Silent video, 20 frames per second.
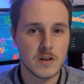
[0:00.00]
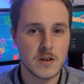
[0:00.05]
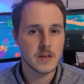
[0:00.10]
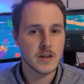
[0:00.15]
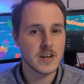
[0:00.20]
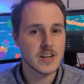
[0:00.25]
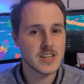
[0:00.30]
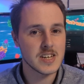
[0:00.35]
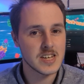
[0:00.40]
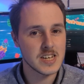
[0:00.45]

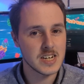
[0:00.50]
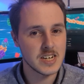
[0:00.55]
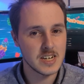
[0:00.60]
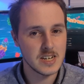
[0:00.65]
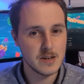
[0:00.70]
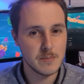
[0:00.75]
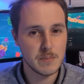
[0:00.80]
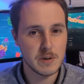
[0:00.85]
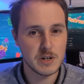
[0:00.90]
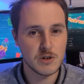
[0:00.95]
I
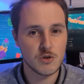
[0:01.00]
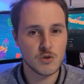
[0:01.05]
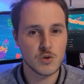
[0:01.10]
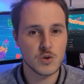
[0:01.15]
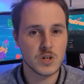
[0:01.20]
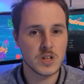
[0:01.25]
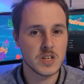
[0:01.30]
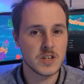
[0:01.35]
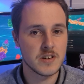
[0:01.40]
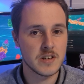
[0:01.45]
started by
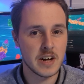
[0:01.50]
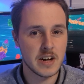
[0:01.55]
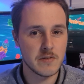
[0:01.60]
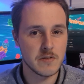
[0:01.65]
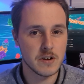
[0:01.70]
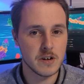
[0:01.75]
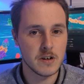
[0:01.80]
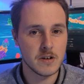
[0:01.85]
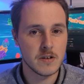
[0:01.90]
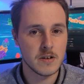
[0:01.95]
drawing the
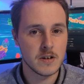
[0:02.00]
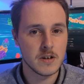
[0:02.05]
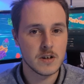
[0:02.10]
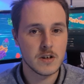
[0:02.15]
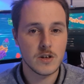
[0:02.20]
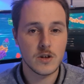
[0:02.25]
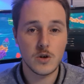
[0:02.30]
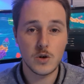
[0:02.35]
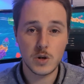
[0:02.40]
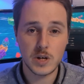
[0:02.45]
diver,
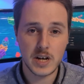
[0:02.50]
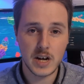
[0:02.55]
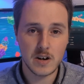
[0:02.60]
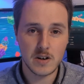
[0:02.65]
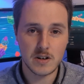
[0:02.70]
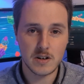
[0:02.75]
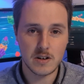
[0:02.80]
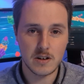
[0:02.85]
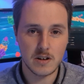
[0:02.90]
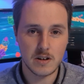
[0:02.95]
your
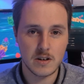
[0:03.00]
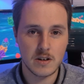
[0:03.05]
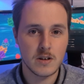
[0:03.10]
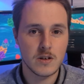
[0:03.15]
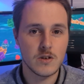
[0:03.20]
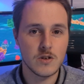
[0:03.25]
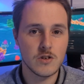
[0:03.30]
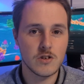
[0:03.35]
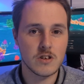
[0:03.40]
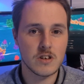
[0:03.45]
character,
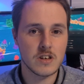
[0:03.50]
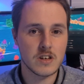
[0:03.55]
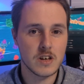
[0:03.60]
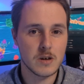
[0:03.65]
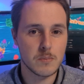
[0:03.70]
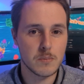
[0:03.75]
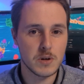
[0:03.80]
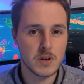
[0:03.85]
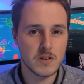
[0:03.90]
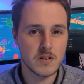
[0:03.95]
using a
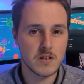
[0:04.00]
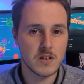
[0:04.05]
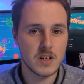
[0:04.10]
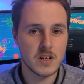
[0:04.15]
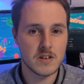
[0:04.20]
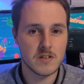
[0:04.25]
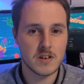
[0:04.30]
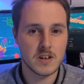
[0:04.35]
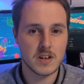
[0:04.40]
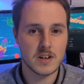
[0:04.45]
pixel
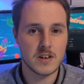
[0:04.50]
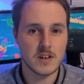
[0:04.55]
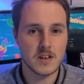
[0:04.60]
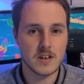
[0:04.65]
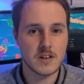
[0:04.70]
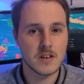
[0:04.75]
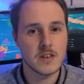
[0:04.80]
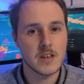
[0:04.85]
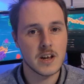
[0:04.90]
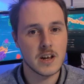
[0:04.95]
art technique
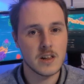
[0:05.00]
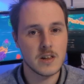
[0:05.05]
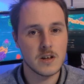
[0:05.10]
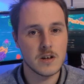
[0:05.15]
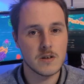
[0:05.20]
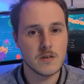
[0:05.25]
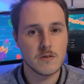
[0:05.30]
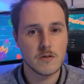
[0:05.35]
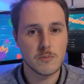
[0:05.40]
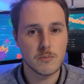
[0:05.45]
that I
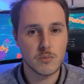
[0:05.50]
learned from